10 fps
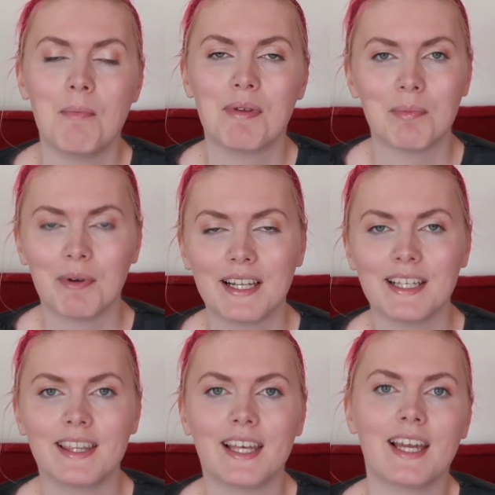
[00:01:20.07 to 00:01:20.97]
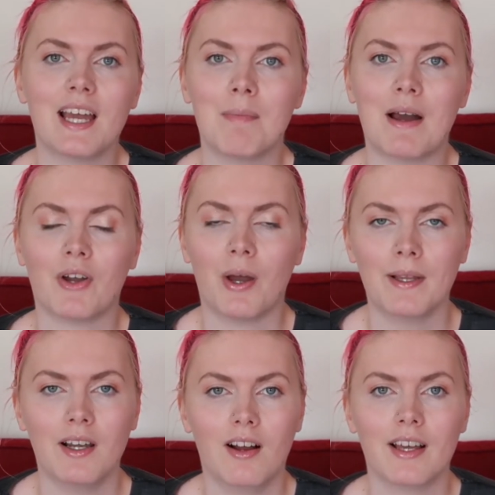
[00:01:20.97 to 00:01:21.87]
But the brilliant thing about
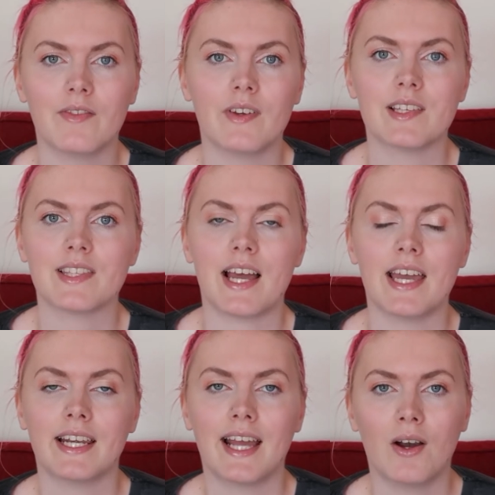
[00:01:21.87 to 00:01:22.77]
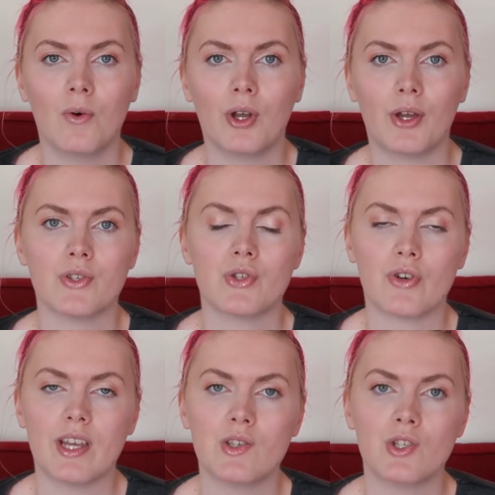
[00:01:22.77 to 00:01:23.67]
going live is that it now goes
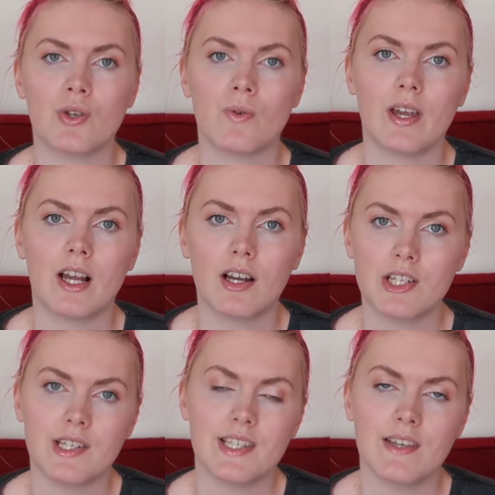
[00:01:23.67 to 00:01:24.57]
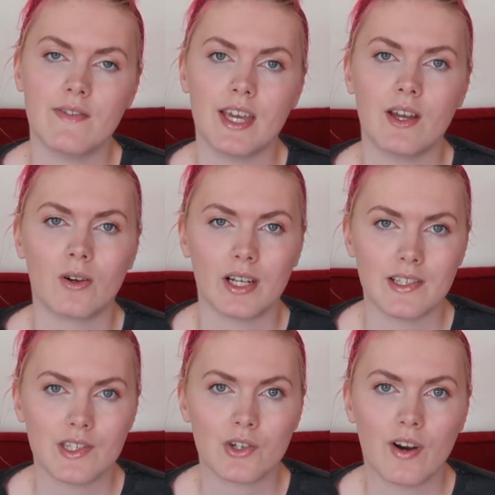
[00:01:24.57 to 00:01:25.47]
straight to IGTV on
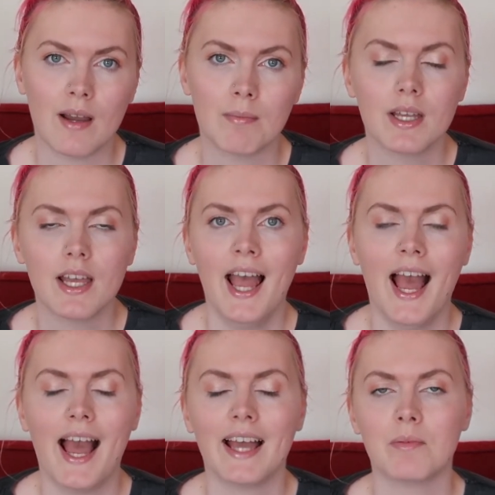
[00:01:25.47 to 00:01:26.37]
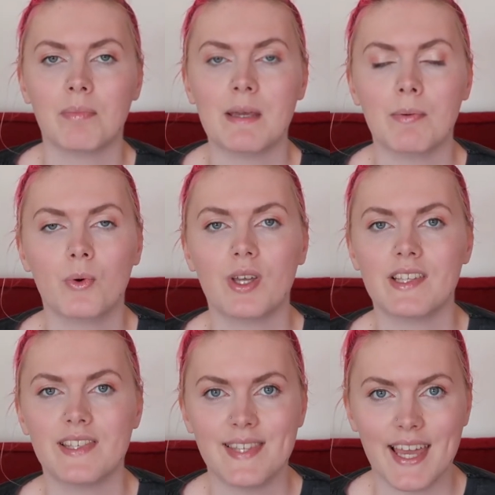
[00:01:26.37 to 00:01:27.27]
Instagram and people
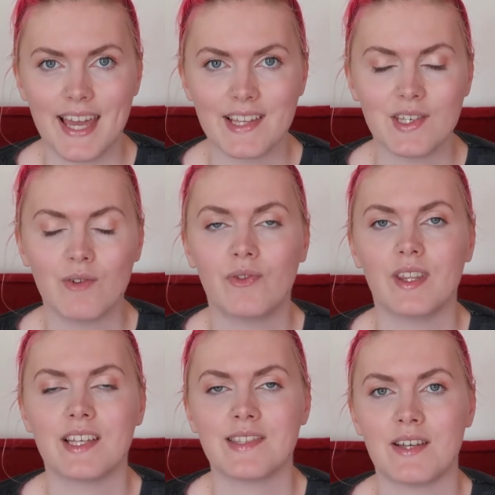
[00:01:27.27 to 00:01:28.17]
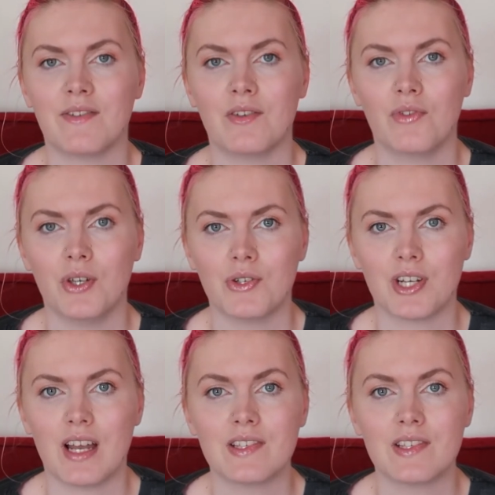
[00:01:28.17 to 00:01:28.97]
can see it for the indefinite future.